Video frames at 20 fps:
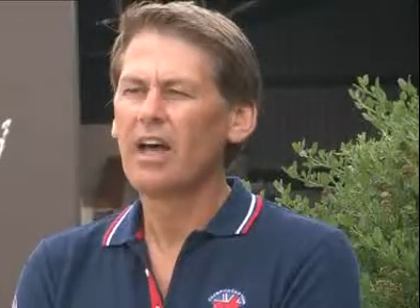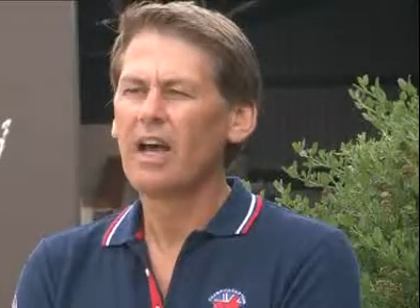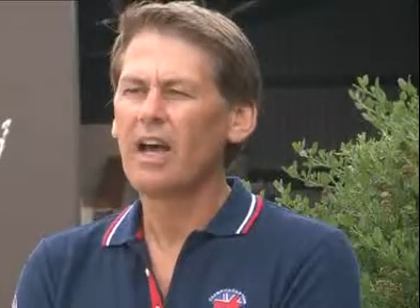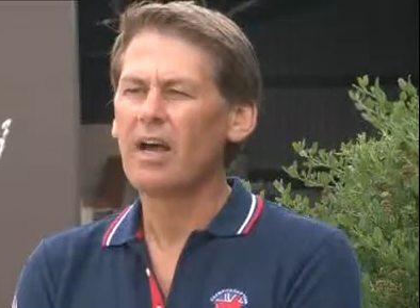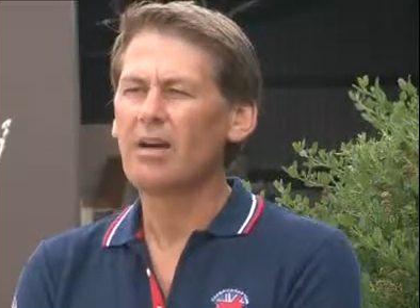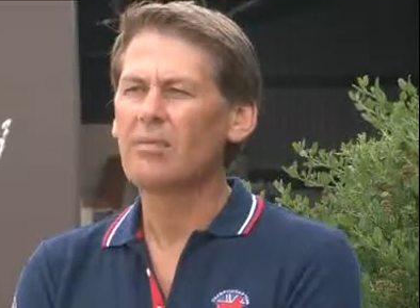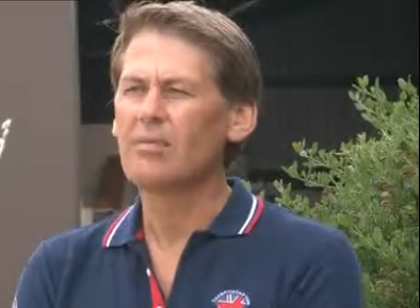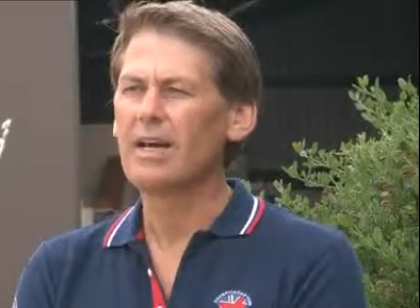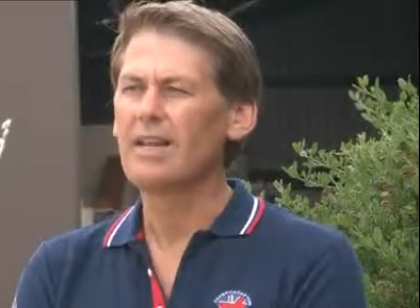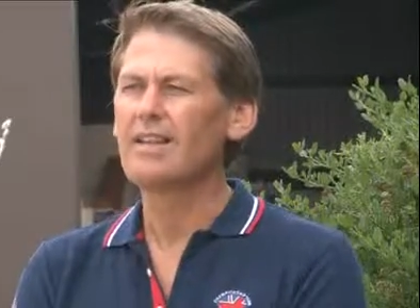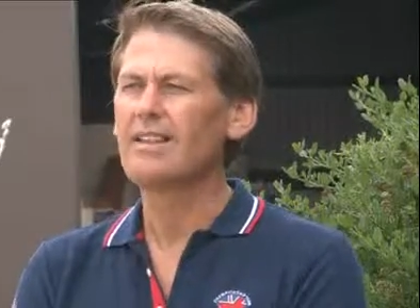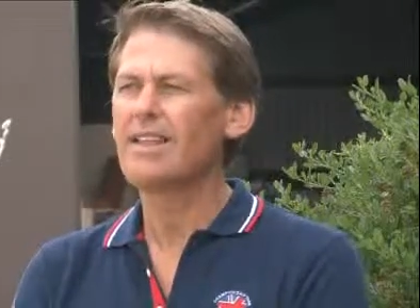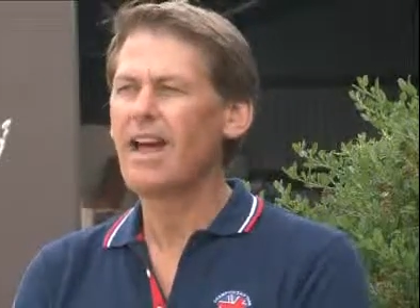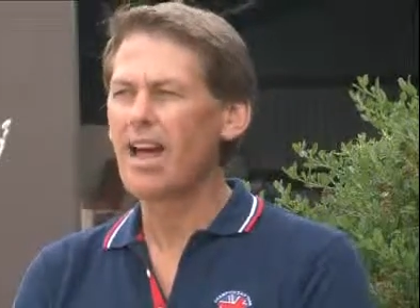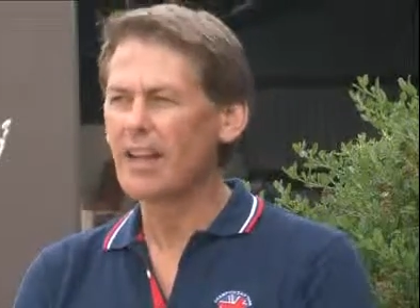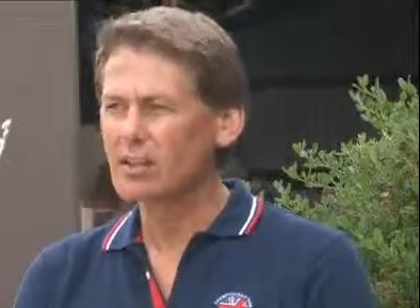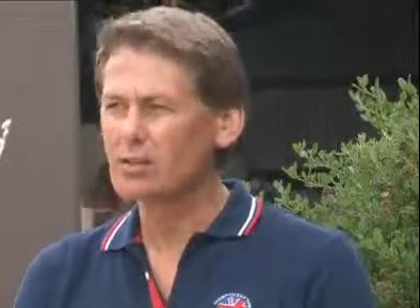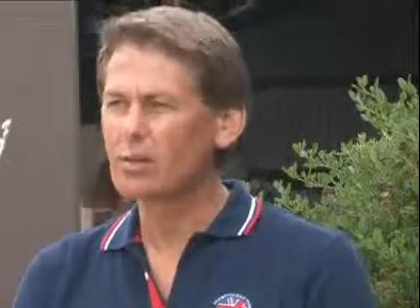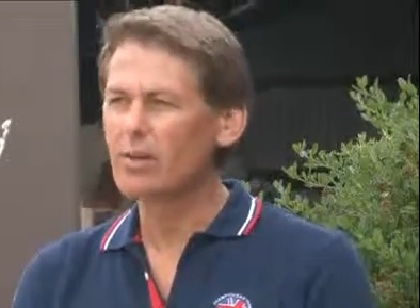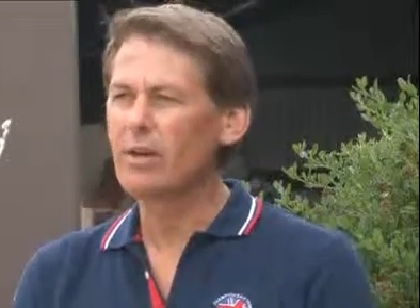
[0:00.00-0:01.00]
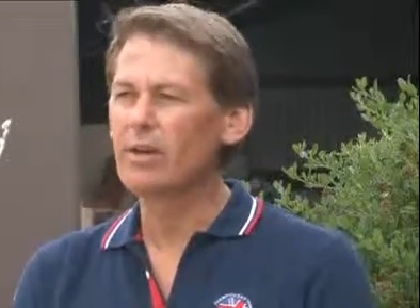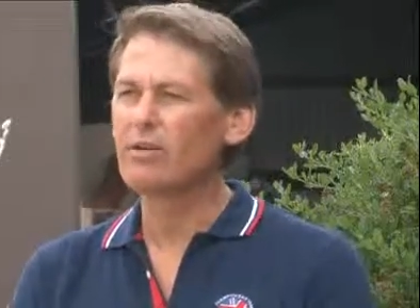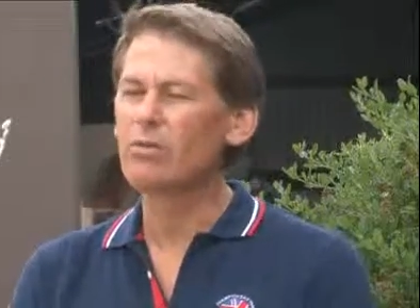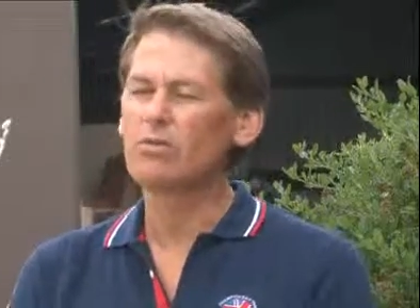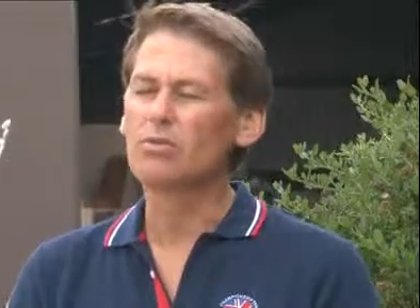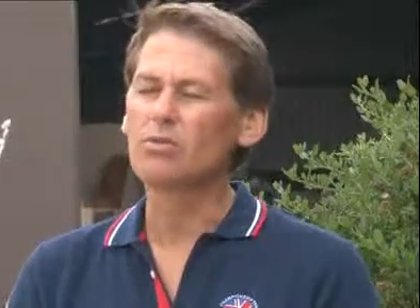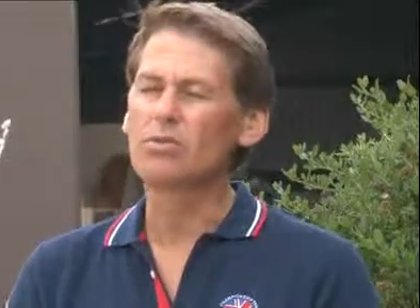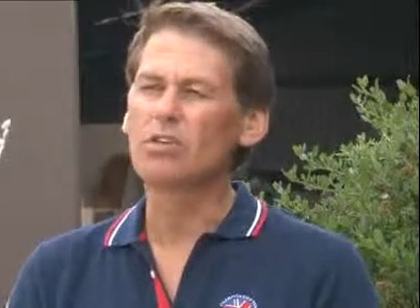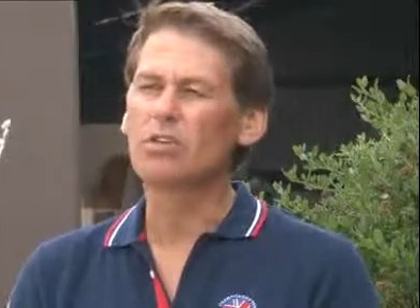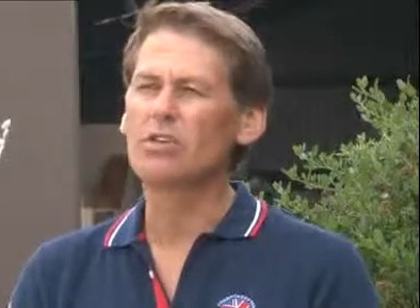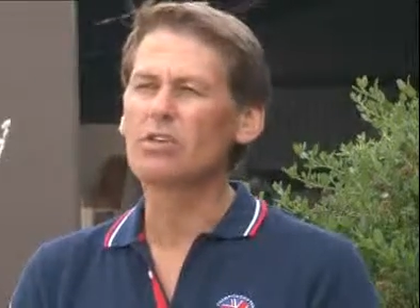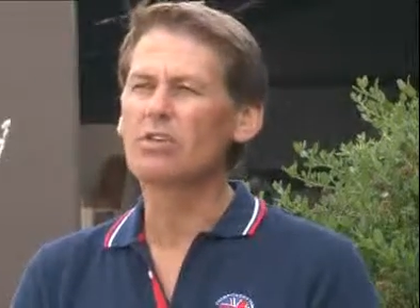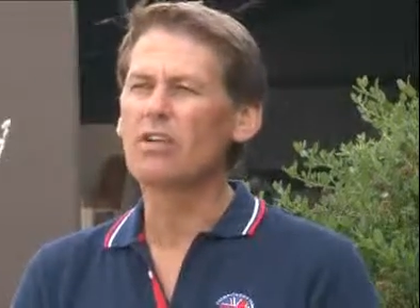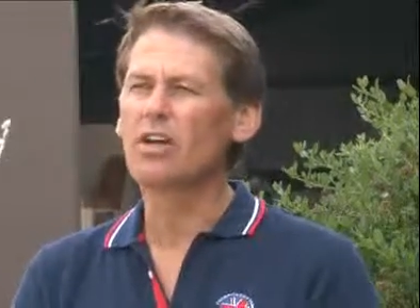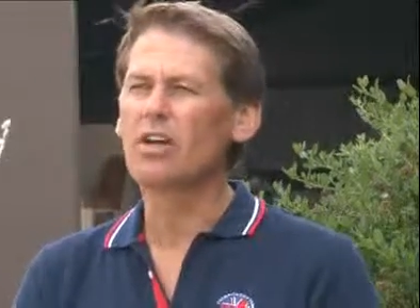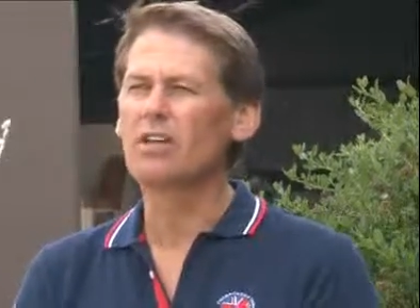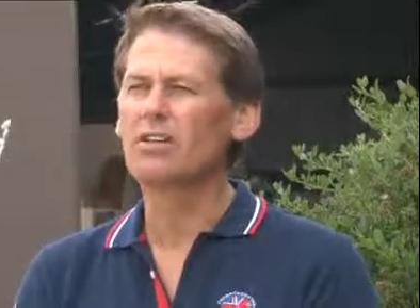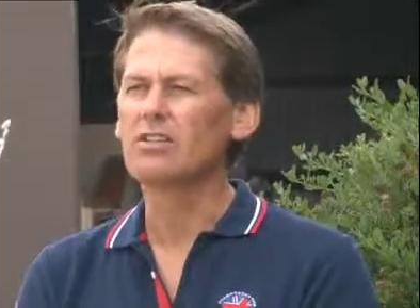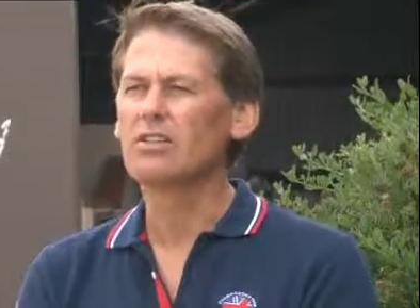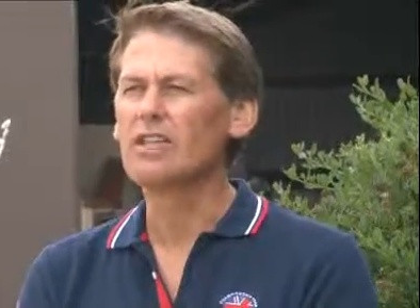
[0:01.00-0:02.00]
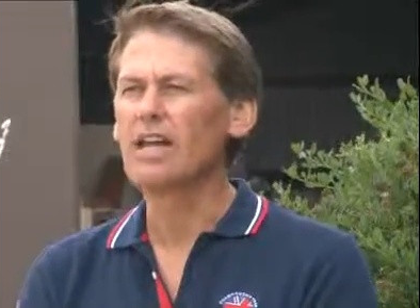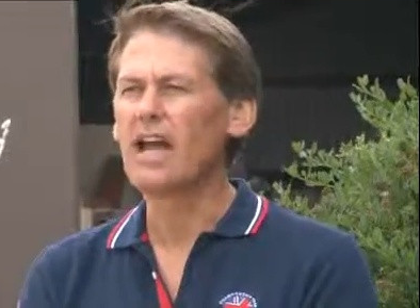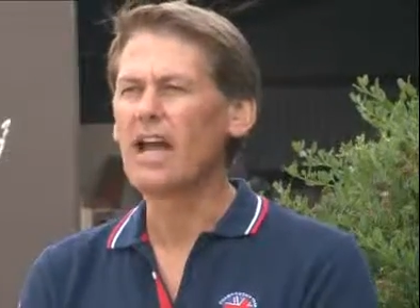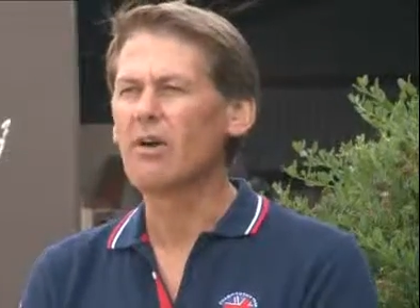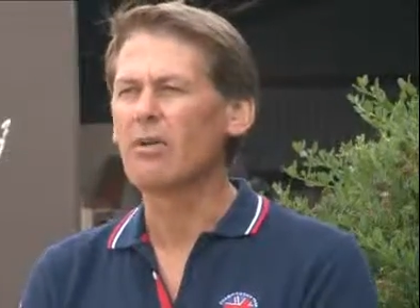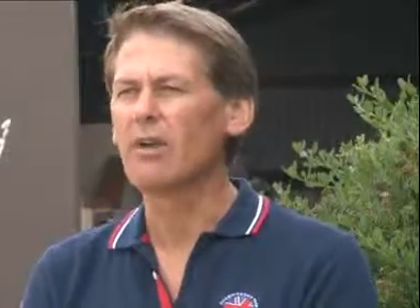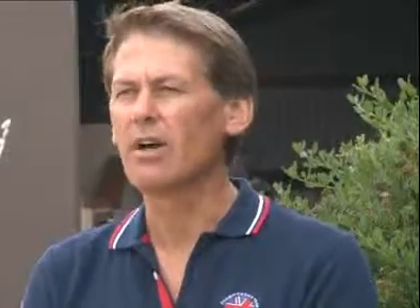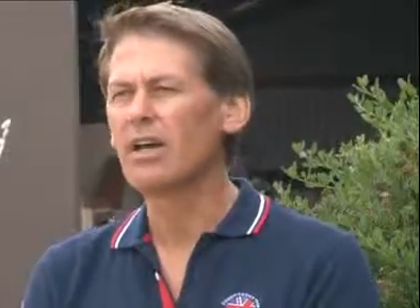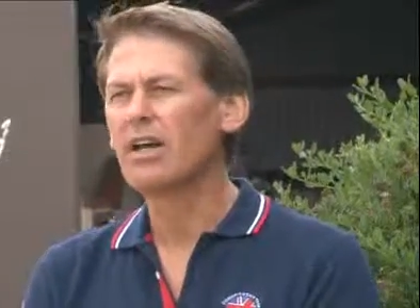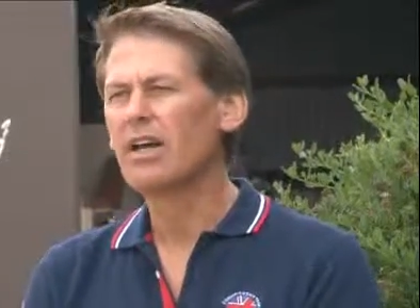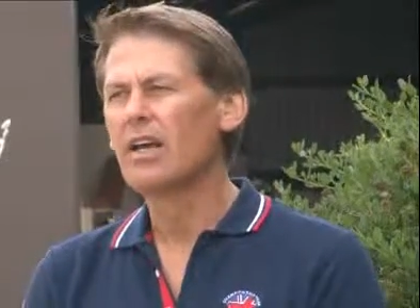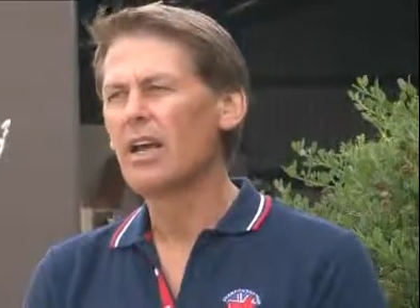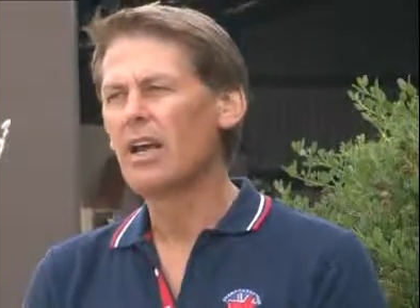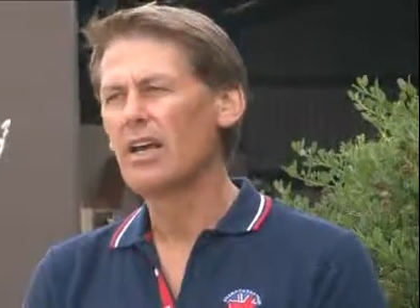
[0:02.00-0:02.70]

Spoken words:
And that's when horses turn sour,